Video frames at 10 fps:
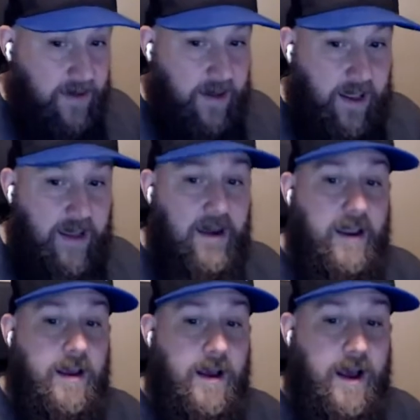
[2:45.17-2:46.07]
it.
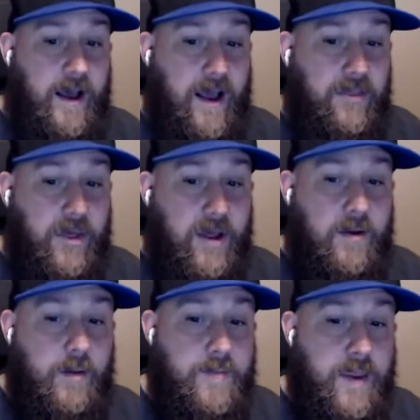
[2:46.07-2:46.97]
I
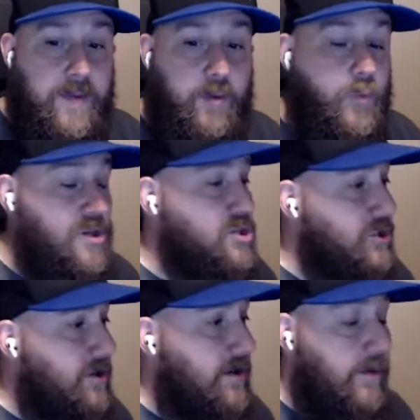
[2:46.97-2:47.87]
thought maybe we
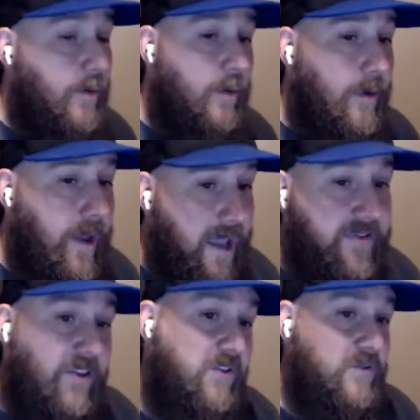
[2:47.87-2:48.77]
should have
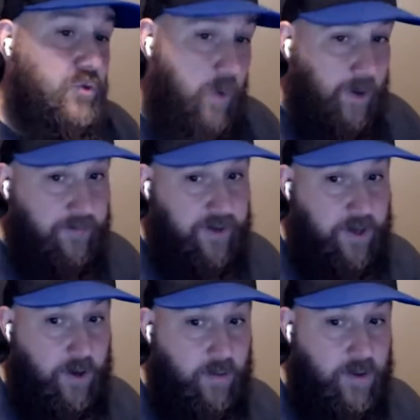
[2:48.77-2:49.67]
his Twitter
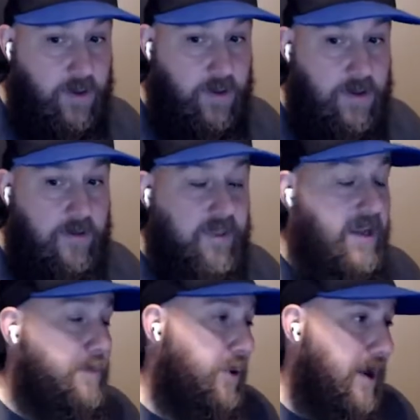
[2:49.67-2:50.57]
video that he
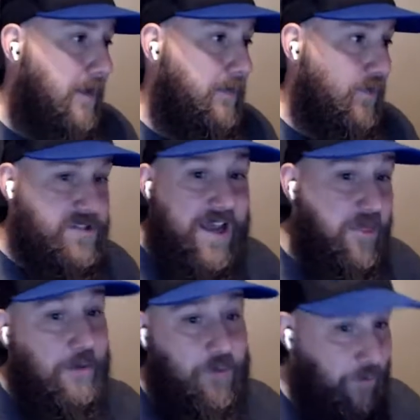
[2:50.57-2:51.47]
put up, which I
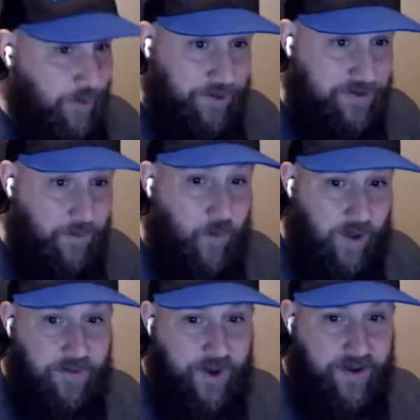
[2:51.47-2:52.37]
thought was really well
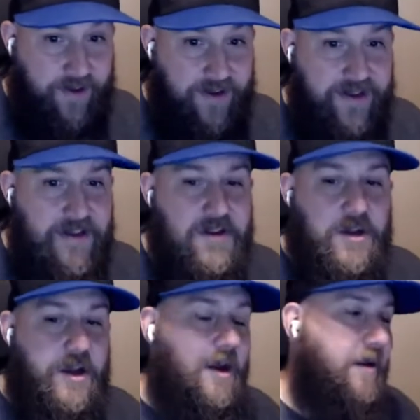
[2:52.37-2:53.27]
done.
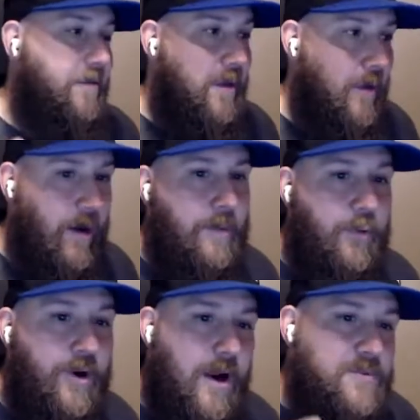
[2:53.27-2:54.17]
I'm going to
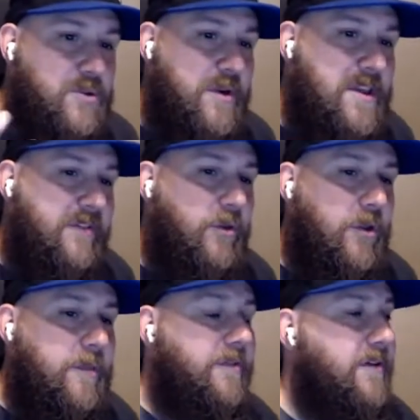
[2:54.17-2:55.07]
put it up so he can give you a little
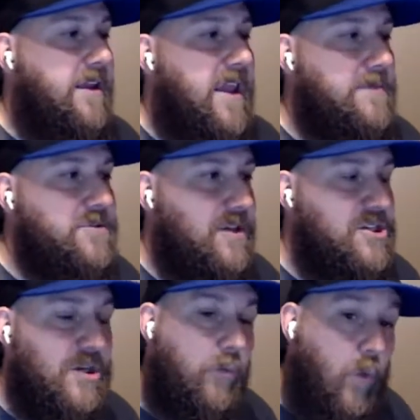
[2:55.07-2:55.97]
bit of an
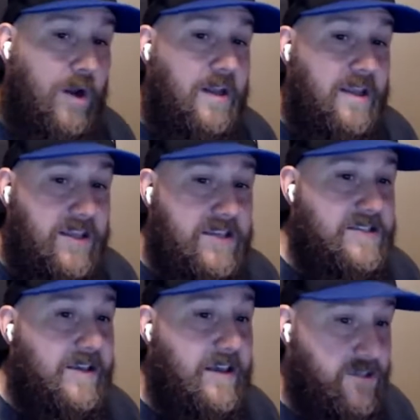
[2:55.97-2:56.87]
encapsulation of what he
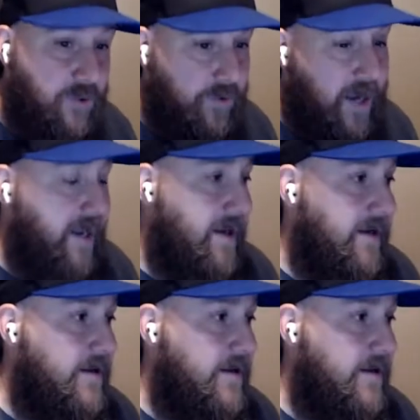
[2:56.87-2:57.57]
has created